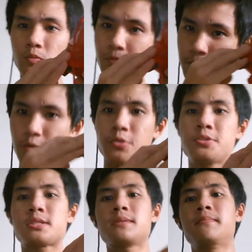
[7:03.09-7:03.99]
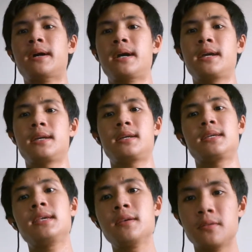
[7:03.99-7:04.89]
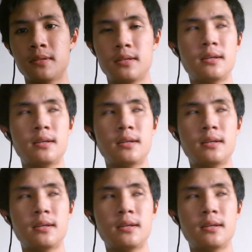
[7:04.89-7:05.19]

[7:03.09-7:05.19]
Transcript: bruised my heel,